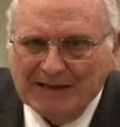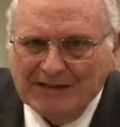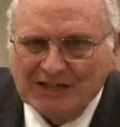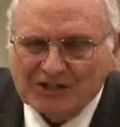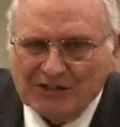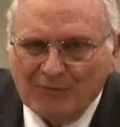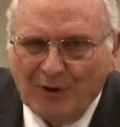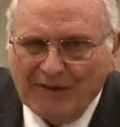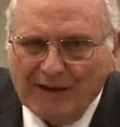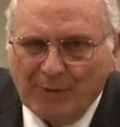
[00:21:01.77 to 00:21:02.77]
doesn't,
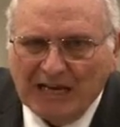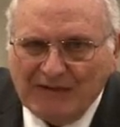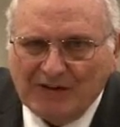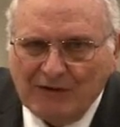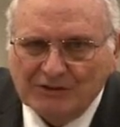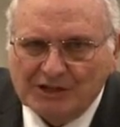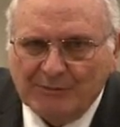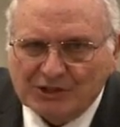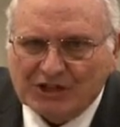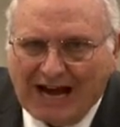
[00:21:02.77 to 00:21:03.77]
when they believed he was the
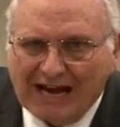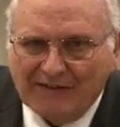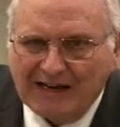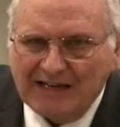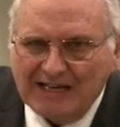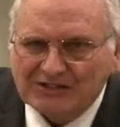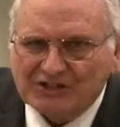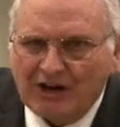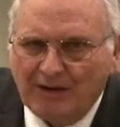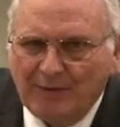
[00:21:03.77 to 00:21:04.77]
Messiah, they didn't
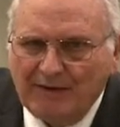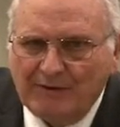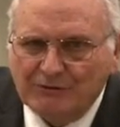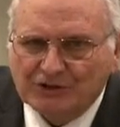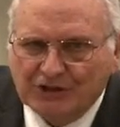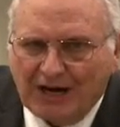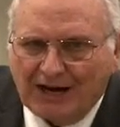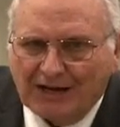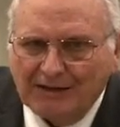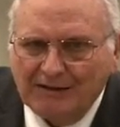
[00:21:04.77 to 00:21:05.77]
necessarily believe he was
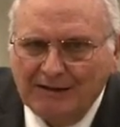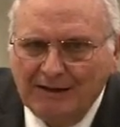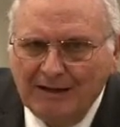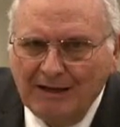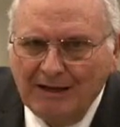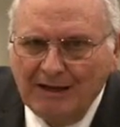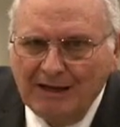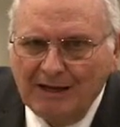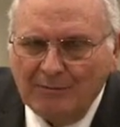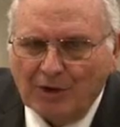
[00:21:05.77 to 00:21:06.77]
God.
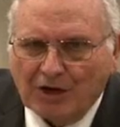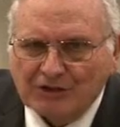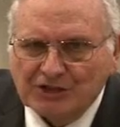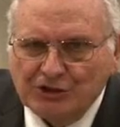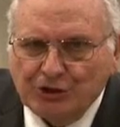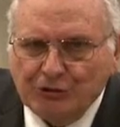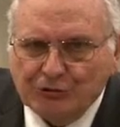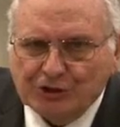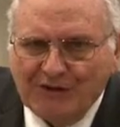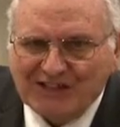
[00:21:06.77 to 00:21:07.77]
Because the
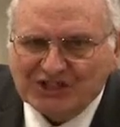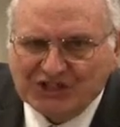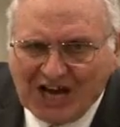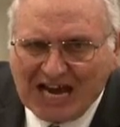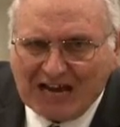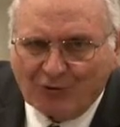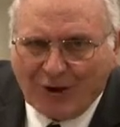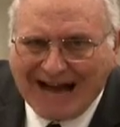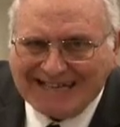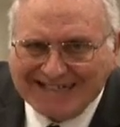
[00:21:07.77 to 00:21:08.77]
Jews to this day,
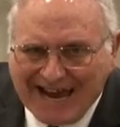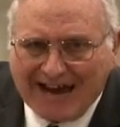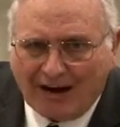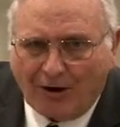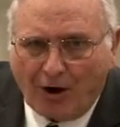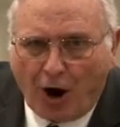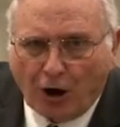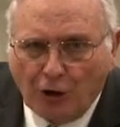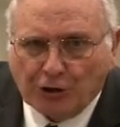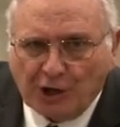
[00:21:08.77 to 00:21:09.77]
right now,
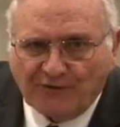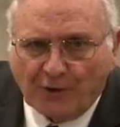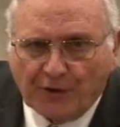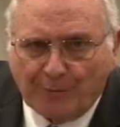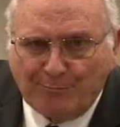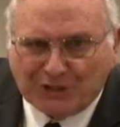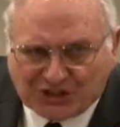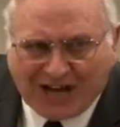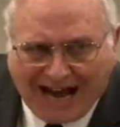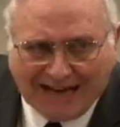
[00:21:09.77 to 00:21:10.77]
are looking for their
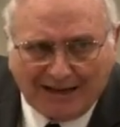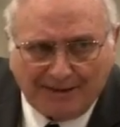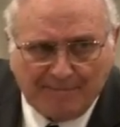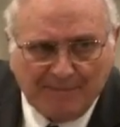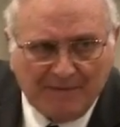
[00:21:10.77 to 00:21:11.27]
Messiah.